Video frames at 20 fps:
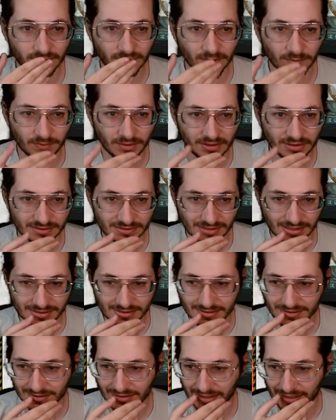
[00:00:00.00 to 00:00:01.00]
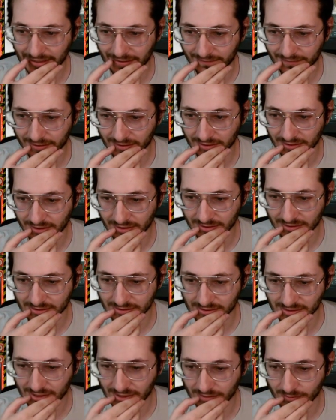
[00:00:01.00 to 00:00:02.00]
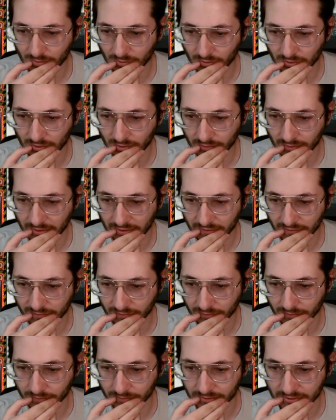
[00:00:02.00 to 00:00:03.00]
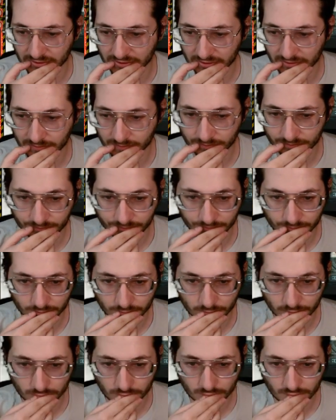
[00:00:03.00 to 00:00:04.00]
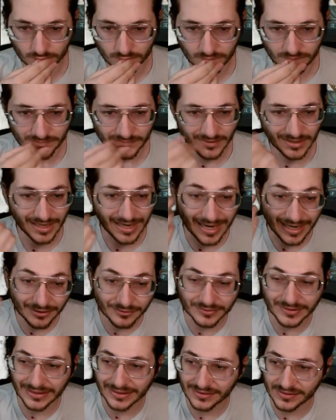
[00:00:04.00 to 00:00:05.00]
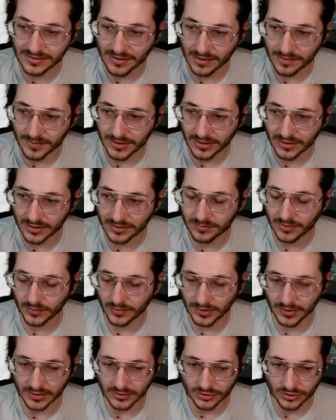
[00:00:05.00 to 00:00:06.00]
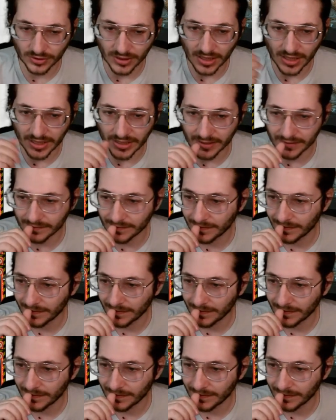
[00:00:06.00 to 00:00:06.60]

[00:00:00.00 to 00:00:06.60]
because I did have it in the sideboard already for a reason. I don't think it's gonna be good, but we're gonna try it.